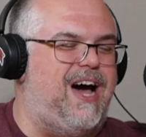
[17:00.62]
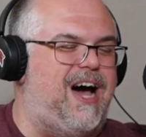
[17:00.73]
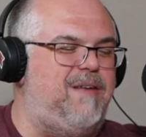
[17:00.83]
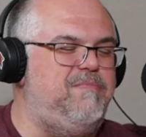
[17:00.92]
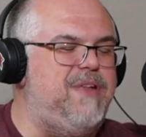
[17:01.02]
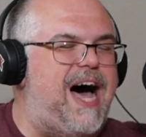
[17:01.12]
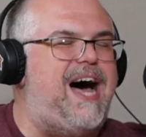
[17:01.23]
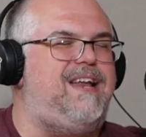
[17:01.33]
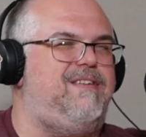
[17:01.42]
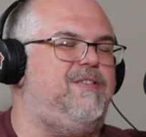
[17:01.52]
I'm
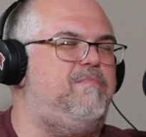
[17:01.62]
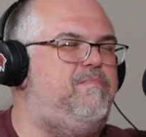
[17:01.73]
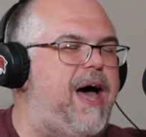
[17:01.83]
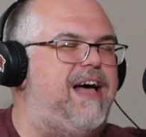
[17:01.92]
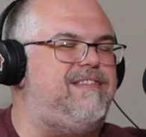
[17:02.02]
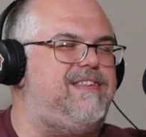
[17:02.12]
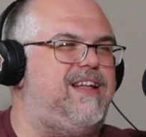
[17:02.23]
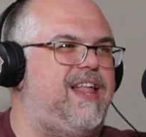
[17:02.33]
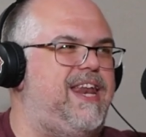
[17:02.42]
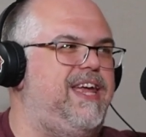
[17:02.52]
not the best
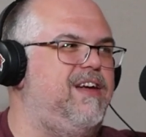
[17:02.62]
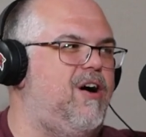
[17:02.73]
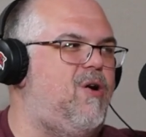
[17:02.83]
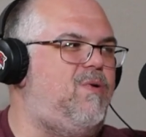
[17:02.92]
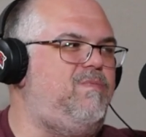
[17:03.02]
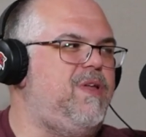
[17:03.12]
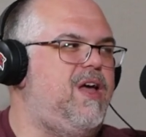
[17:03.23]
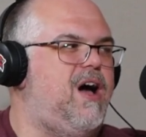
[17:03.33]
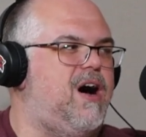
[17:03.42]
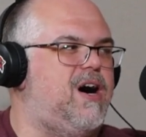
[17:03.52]
at letting go.
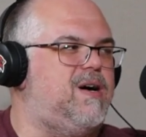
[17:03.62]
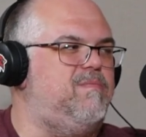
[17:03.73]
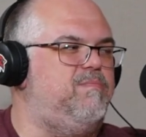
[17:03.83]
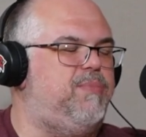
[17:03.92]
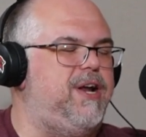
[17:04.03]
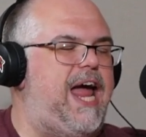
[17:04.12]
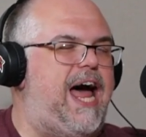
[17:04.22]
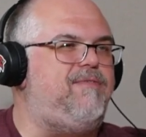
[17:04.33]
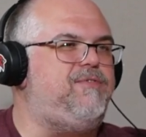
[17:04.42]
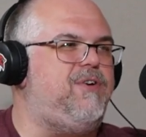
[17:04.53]
But
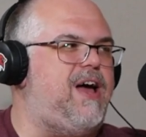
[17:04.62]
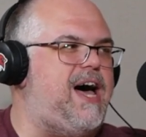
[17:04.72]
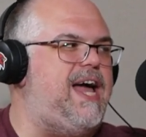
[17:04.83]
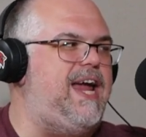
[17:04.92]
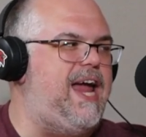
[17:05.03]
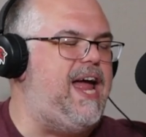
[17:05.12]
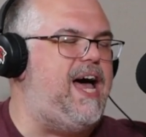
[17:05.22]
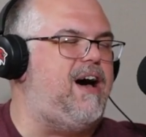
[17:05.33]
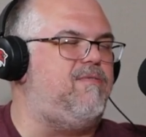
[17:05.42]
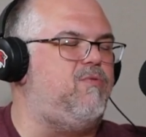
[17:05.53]
after I
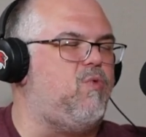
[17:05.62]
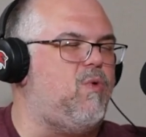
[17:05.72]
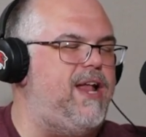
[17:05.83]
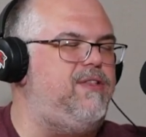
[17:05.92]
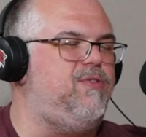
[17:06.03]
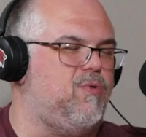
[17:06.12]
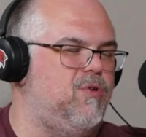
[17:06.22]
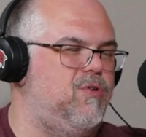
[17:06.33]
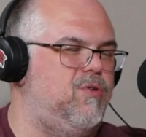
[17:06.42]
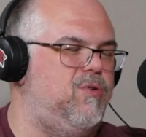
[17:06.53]
have read
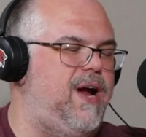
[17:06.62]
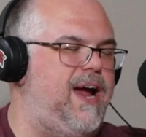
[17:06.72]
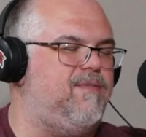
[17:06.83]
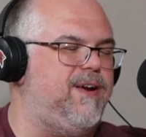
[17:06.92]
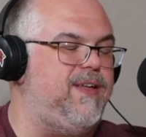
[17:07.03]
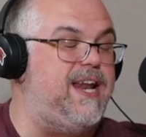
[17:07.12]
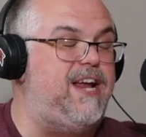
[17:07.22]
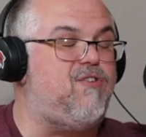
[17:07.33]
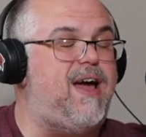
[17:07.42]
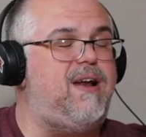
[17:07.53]
through and I
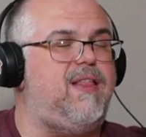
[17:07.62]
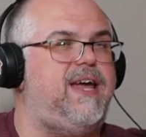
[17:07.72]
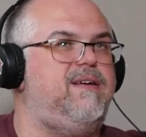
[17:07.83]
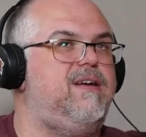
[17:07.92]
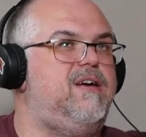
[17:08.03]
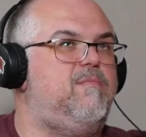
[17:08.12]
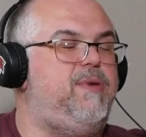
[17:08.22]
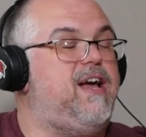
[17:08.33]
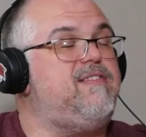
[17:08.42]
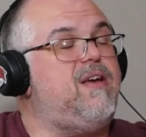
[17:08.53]
try to,
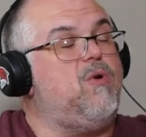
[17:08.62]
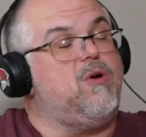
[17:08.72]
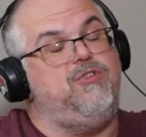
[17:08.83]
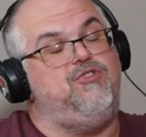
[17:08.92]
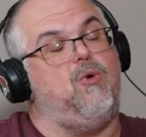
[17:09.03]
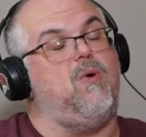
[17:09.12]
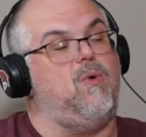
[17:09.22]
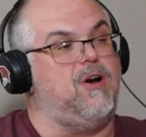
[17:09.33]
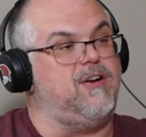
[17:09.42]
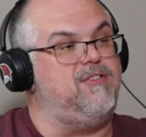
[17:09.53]
because I work with short
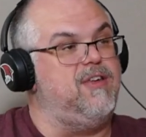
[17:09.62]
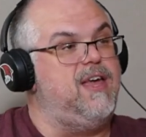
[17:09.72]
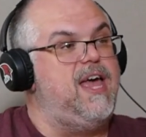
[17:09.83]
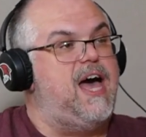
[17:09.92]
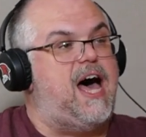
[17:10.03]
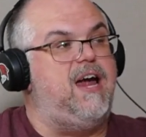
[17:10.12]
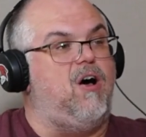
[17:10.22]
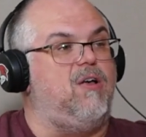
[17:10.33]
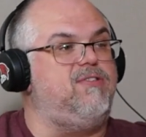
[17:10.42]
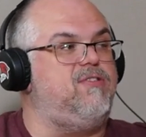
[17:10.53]
works, mm-hmm. I
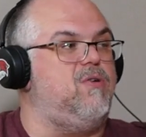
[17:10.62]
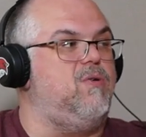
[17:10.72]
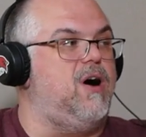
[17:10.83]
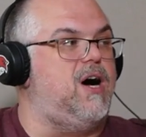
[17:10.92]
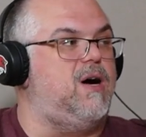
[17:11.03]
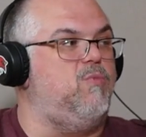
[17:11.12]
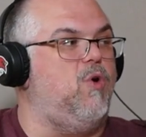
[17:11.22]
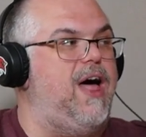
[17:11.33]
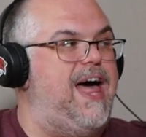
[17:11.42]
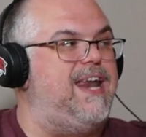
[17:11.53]
also
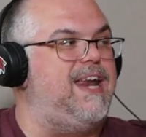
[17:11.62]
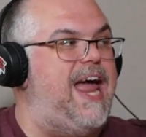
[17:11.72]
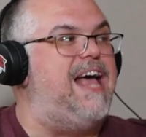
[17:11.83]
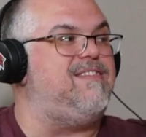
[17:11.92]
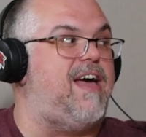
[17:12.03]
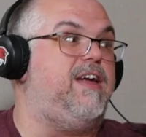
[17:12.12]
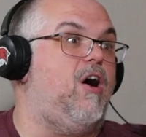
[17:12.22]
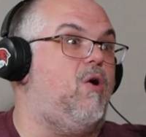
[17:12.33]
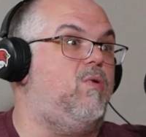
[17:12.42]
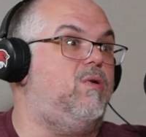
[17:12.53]
will edit as I
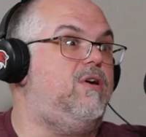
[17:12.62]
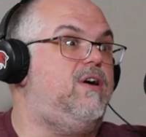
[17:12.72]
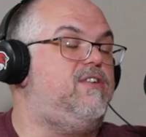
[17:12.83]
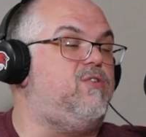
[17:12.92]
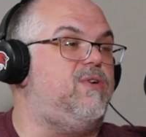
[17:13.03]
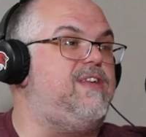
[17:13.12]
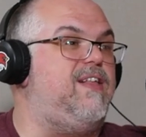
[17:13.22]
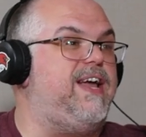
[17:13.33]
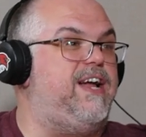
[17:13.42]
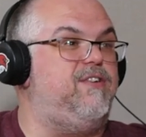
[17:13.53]
go. Mm-hmm. So it's not
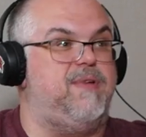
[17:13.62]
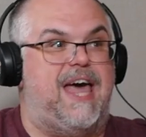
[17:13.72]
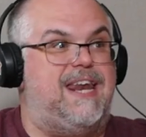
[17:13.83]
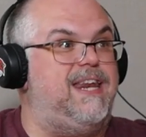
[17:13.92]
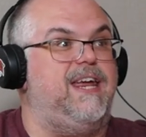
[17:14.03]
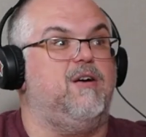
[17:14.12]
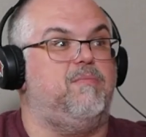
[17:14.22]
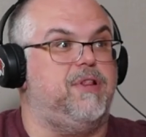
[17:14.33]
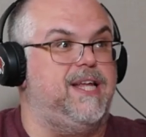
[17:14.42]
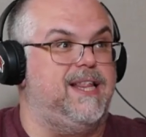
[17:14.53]
like I'm just editing
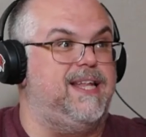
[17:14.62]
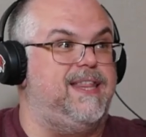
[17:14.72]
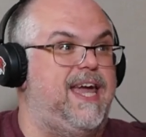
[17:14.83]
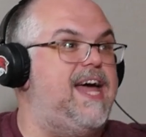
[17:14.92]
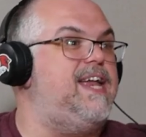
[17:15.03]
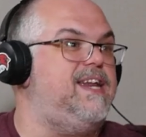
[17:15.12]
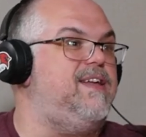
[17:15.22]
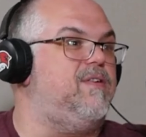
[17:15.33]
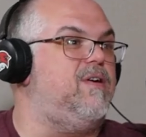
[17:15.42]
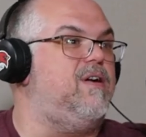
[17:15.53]
completely at the end
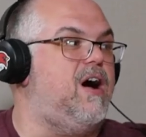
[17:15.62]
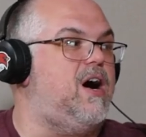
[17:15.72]
either.